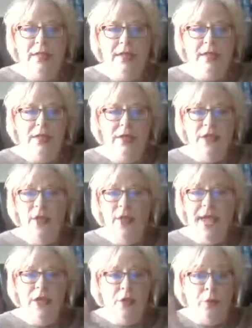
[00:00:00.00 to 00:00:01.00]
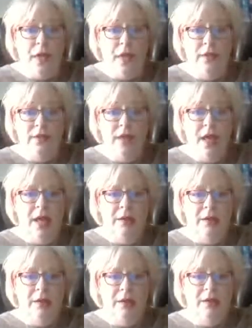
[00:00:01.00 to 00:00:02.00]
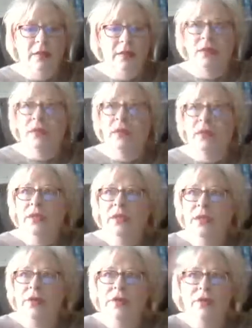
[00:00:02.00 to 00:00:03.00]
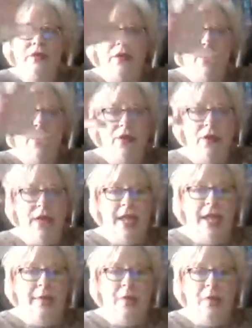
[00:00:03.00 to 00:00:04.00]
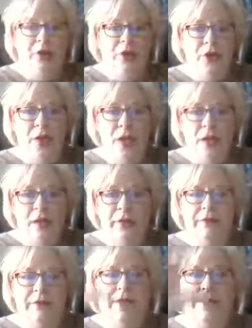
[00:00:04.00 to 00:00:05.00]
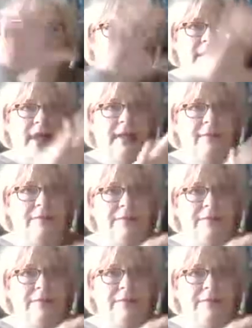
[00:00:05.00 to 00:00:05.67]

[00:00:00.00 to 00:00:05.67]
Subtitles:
things that you hang your mugs on. You know, you can hang them up on your wall, and it's got like